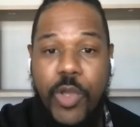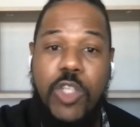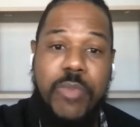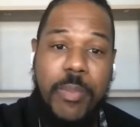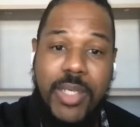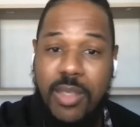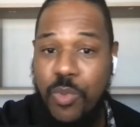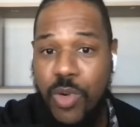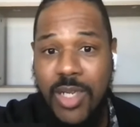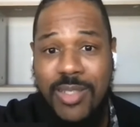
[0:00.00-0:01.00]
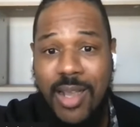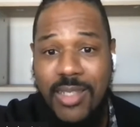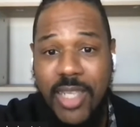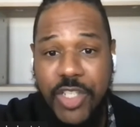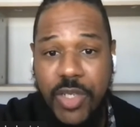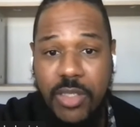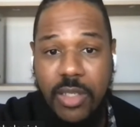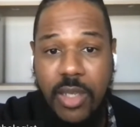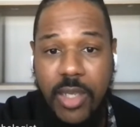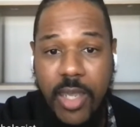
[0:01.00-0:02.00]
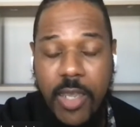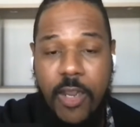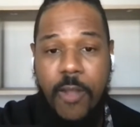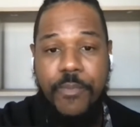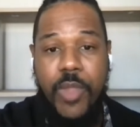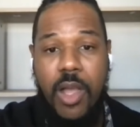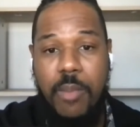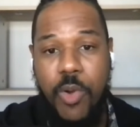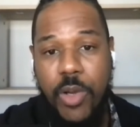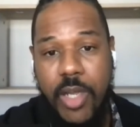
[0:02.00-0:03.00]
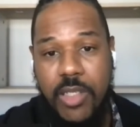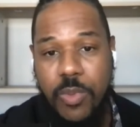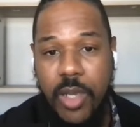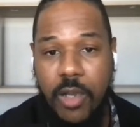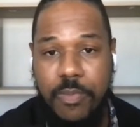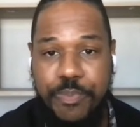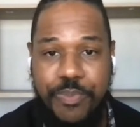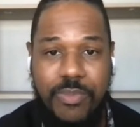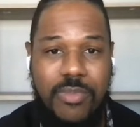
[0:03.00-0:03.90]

Those may be some warning signs that you need to look in on as well.